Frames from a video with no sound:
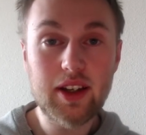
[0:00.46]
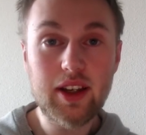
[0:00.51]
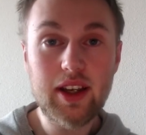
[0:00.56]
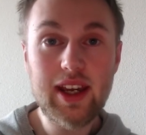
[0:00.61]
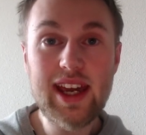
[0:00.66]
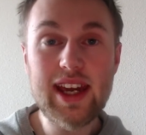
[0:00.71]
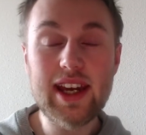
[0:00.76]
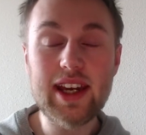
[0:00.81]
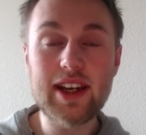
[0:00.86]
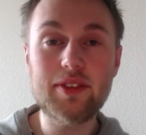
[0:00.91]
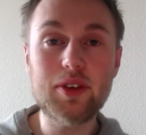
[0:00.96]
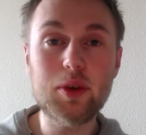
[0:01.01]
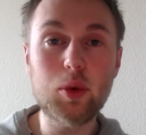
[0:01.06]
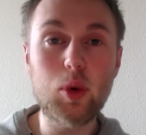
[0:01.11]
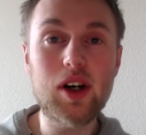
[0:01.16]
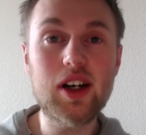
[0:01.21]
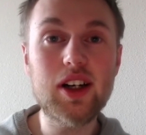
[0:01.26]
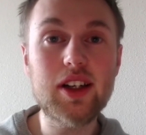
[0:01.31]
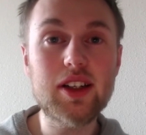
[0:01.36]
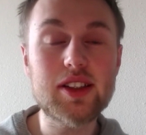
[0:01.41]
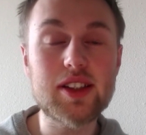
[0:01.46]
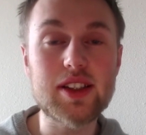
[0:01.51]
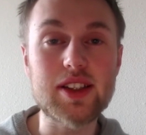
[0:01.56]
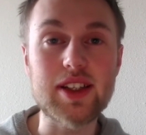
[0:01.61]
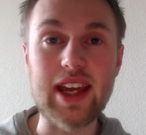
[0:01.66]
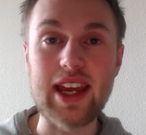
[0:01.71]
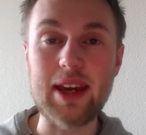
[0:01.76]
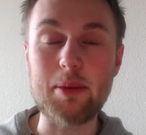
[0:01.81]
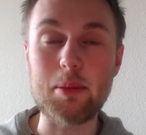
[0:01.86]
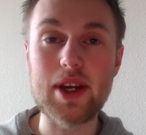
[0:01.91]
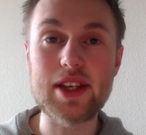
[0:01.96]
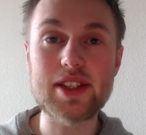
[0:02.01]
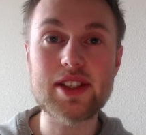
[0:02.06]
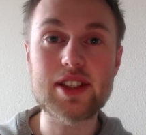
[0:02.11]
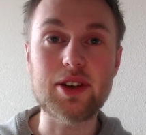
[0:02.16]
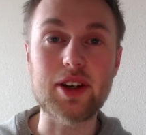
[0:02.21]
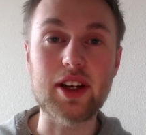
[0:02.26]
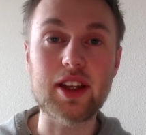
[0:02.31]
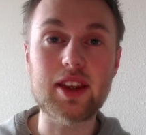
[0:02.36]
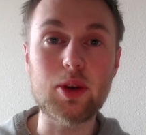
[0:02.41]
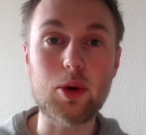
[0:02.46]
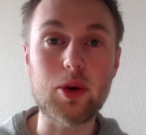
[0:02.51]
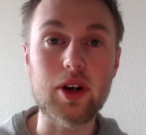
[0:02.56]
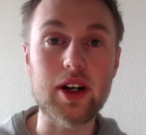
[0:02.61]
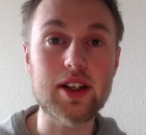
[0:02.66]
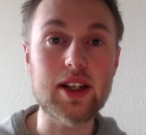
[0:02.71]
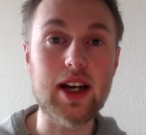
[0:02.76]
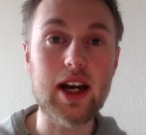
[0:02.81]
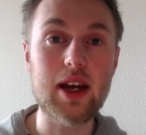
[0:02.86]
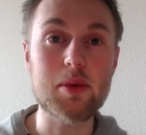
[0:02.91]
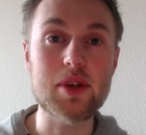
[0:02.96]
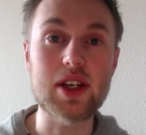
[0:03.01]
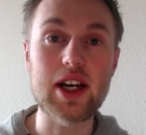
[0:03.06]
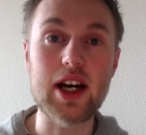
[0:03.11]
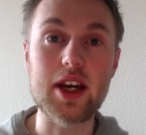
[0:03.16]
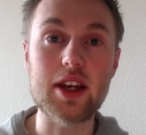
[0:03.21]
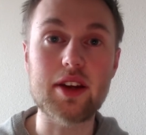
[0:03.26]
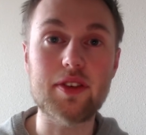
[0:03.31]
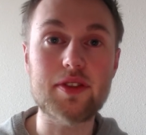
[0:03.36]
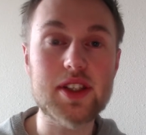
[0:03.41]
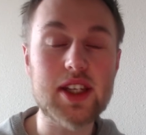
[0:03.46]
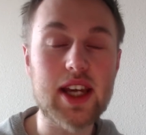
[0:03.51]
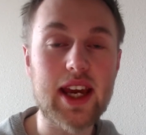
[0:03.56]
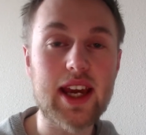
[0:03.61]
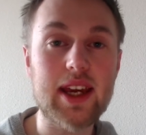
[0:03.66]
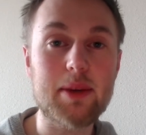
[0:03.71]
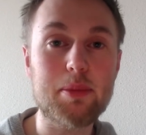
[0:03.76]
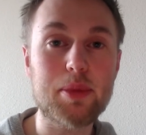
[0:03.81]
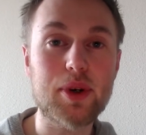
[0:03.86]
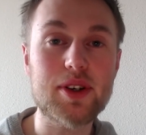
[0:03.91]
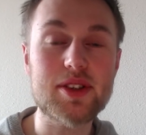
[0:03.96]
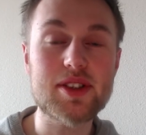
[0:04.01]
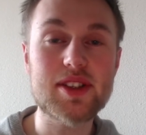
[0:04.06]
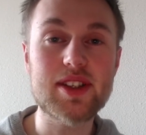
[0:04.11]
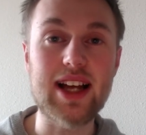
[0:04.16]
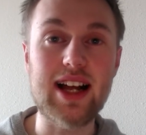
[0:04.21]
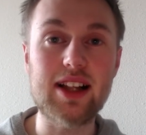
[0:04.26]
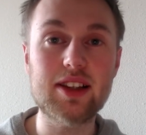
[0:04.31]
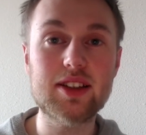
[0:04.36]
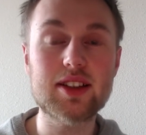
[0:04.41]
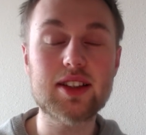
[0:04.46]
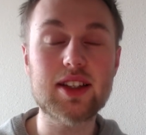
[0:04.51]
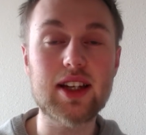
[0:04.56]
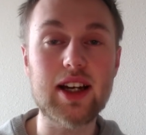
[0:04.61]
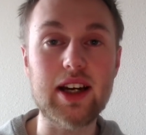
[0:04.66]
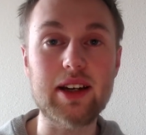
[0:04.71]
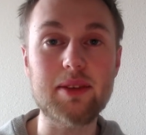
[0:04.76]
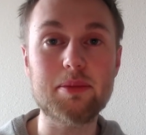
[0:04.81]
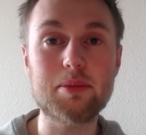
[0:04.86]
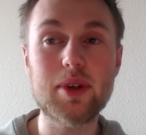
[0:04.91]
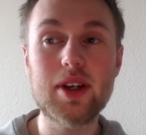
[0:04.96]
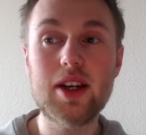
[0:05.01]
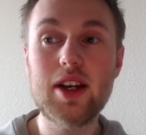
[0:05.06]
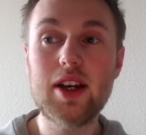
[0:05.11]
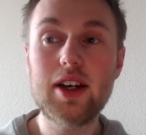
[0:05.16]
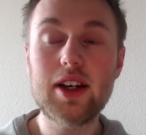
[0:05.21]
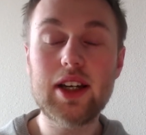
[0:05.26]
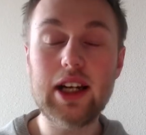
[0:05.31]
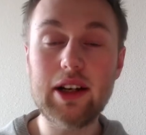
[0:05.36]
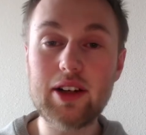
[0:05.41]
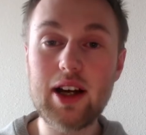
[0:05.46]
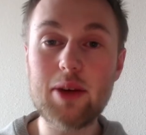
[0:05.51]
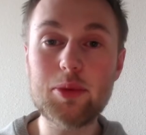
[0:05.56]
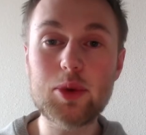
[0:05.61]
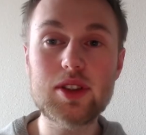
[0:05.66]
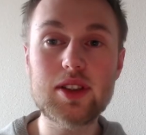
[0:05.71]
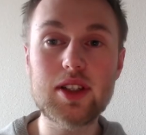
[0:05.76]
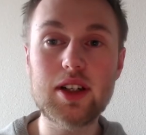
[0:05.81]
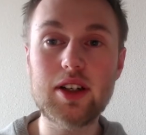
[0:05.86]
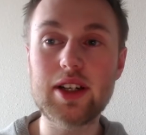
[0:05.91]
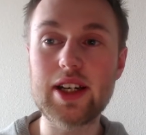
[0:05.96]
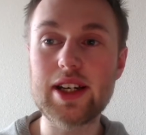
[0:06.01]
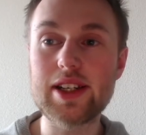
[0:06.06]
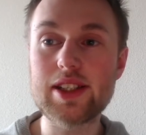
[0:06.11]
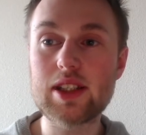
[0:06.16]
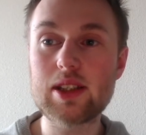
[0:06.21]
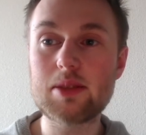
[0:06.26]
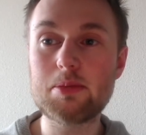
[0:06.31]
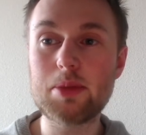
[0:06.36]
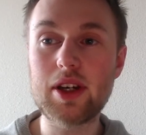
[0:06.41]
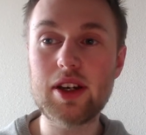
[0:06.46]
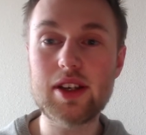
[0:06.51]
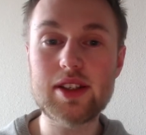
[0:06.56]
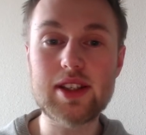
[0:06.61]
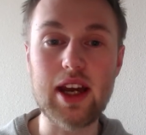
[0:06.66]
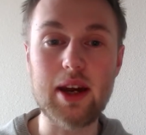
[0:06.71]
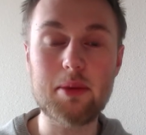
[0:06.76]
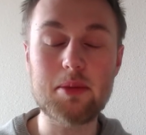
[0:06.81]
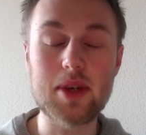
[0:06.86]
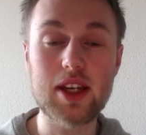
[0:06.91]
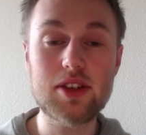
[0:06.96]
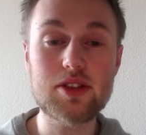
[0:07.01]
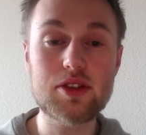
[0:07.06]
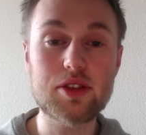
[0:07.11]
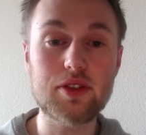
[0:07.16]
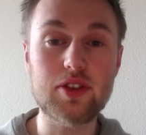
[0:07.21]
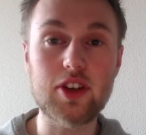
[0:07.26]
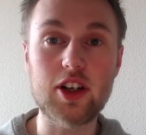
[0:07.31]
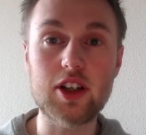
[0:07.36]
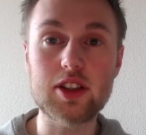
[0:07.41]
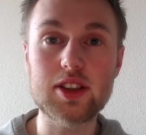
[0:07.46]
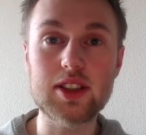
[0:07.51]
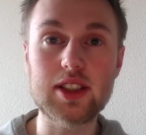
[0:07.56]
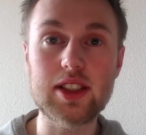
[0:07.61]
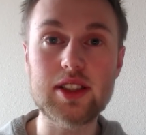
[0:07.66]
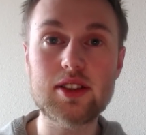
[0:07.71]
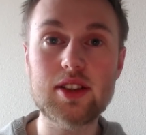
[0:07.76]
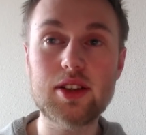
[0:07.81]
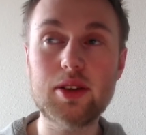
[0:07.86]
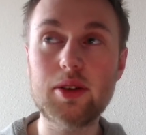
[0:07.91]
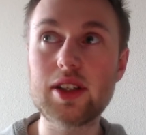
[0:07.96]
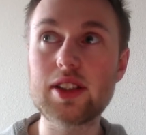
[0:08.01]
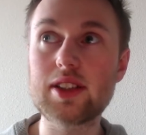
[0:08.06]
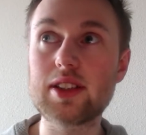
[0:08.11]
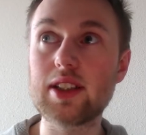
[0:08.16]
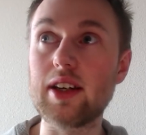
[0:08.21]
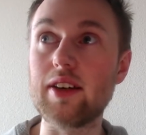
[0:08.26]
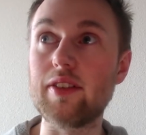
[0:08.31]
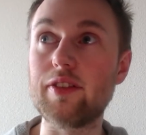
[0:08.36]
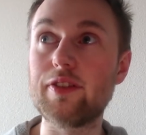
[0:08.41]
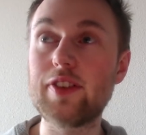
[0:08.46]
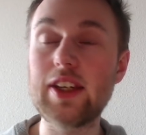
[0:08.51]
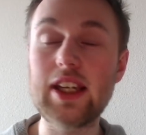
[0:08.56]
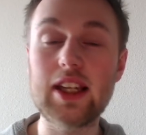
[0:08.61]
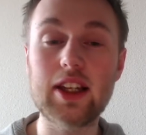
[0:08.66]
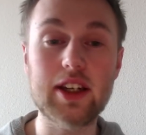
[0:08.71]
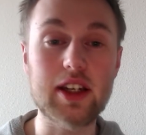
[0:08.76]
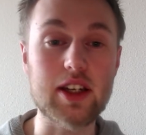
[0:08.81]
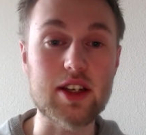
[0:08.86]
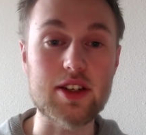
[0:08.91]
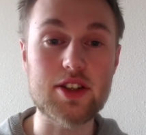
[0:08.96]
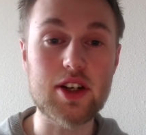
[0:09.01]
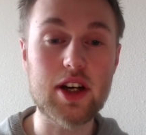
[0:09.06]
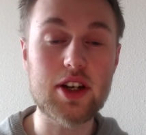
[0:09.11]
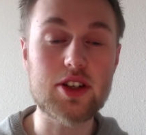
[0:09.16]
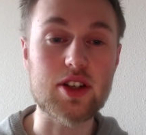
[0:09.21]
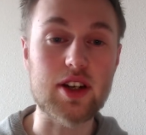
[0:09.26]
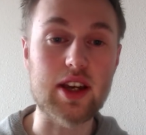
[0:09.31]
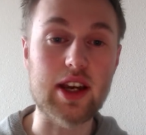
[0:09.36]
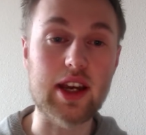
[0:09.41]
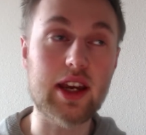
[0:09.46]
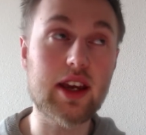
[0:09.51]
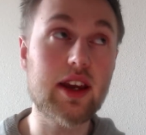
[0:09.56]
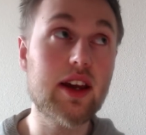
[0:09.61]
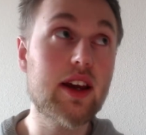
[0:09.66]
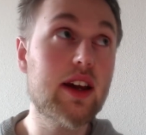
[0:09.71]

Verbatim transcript: Hey everyone, the name is Erik Thor and I'm an INFJ personality type. And I've come to notice because I'm introverted, intuitive, feeling and judging.